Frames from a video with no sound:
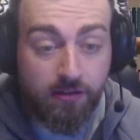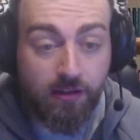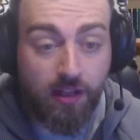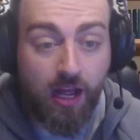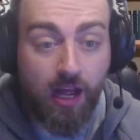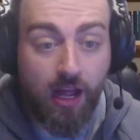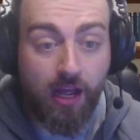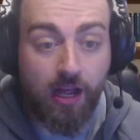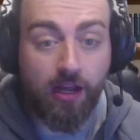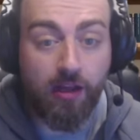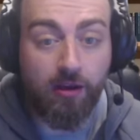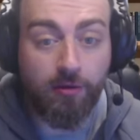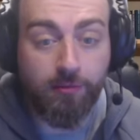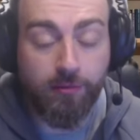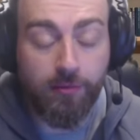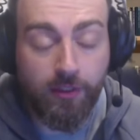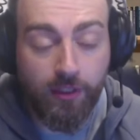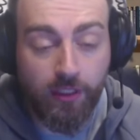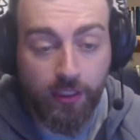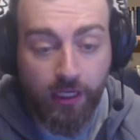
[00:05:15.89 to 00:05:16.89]
Um,
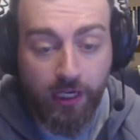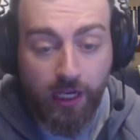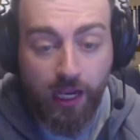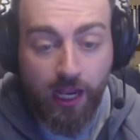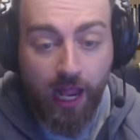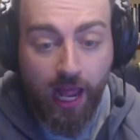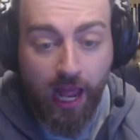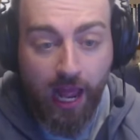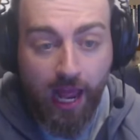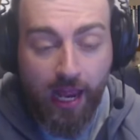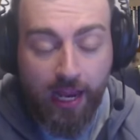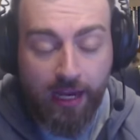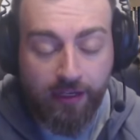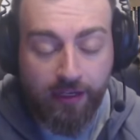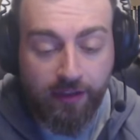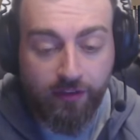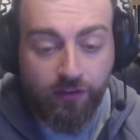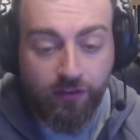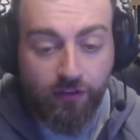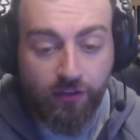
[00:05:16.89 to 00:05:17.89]

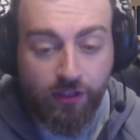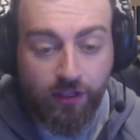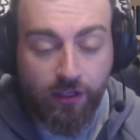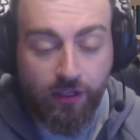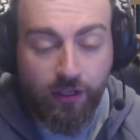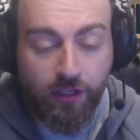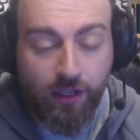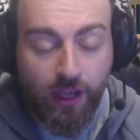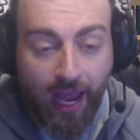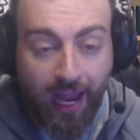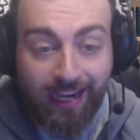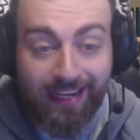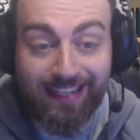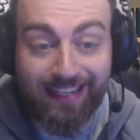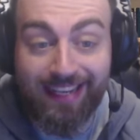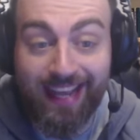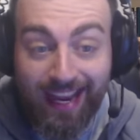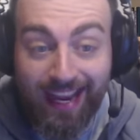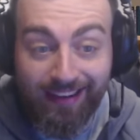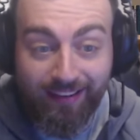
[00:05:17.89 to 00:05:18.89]
and and
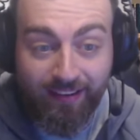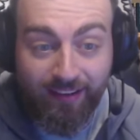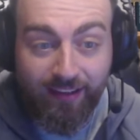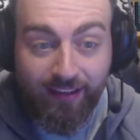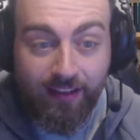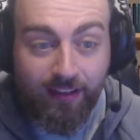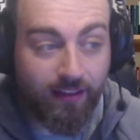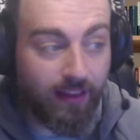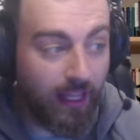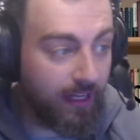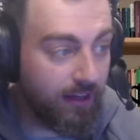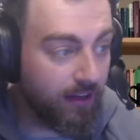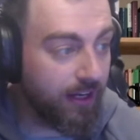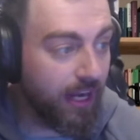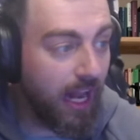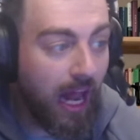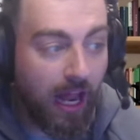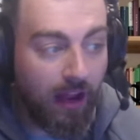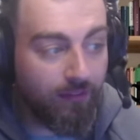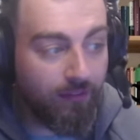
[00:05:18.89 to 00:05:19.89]
yet they don't
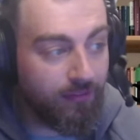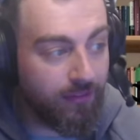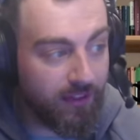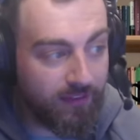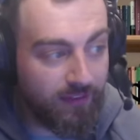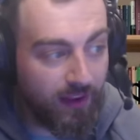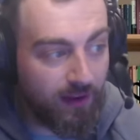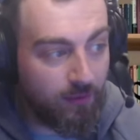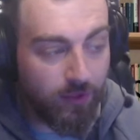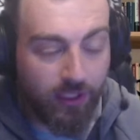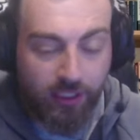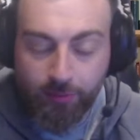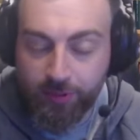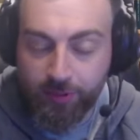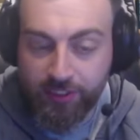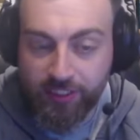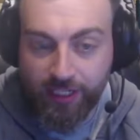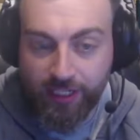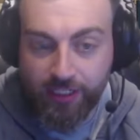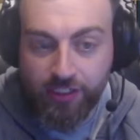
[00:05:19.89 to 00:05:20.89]
have the same winning
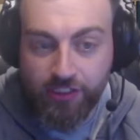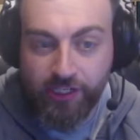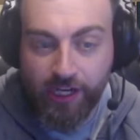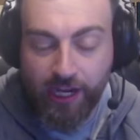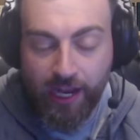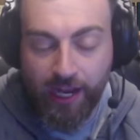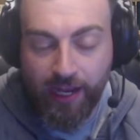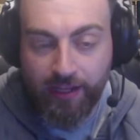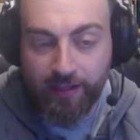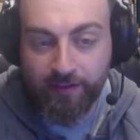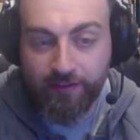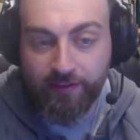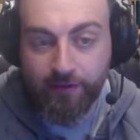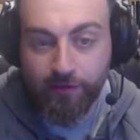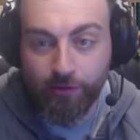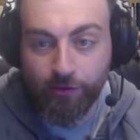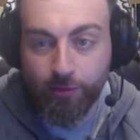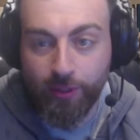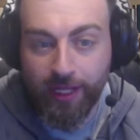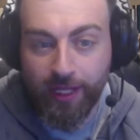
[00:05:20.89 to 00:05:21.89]
percentage as the
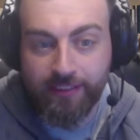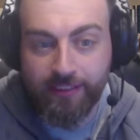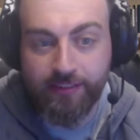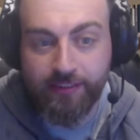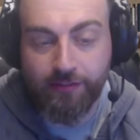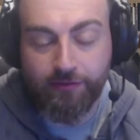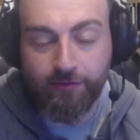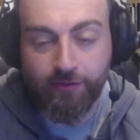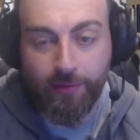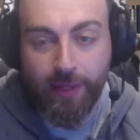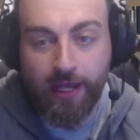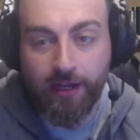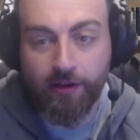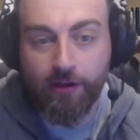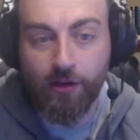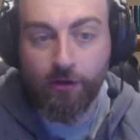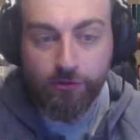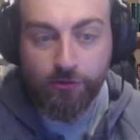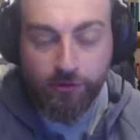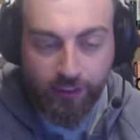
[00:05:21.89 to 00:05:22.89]
All Blacks from that
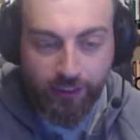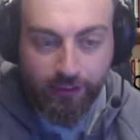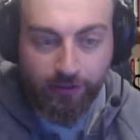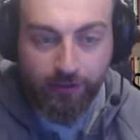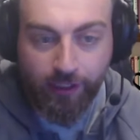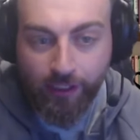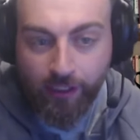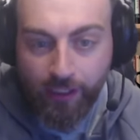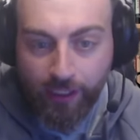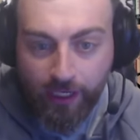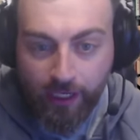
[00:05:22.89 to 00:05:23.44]
golden era.